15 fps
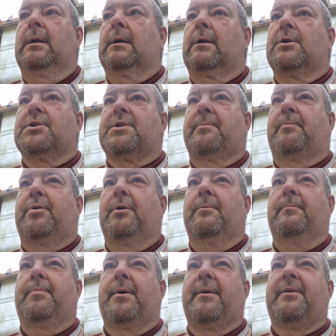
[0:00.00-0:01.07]
Because the
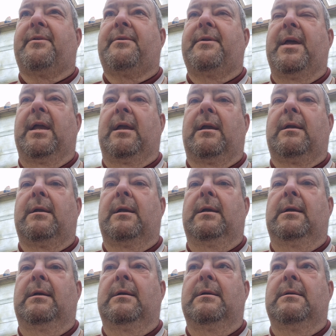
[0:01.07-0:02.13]
pump, I think,
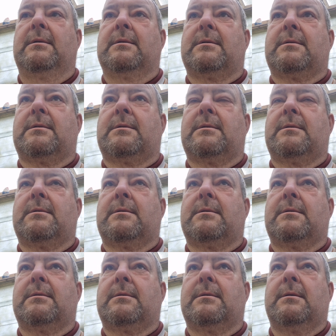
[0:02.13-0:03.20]

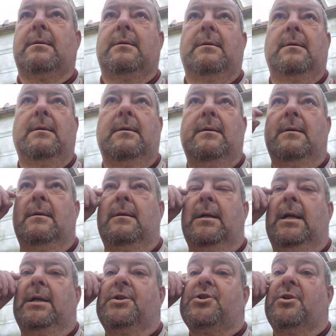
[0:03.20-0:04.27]
is
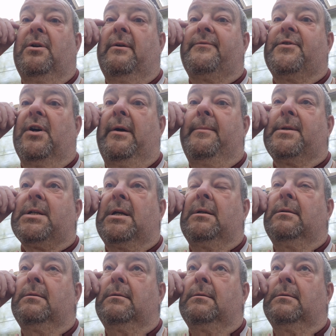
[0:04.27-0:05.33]
1.5-inch diameter,
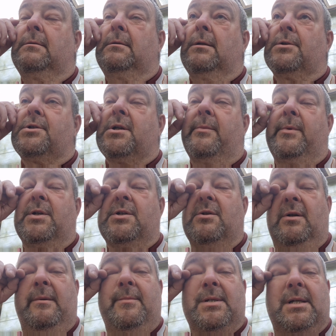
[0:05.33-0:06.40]
not 2-inch
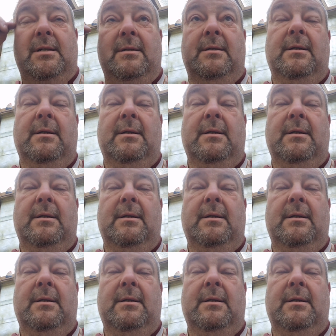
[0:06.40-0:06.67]
diameter.